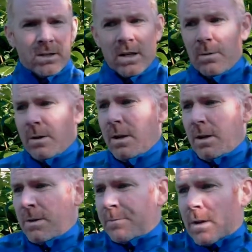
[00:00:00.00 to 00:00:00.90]
So
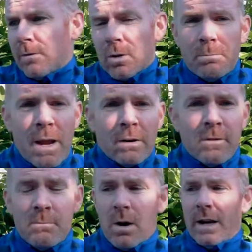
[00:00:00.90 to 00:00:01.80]
I've got a pair
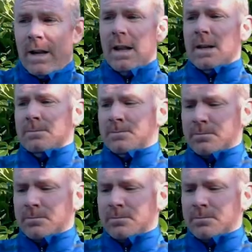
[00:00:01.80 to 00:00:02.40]
of mine here.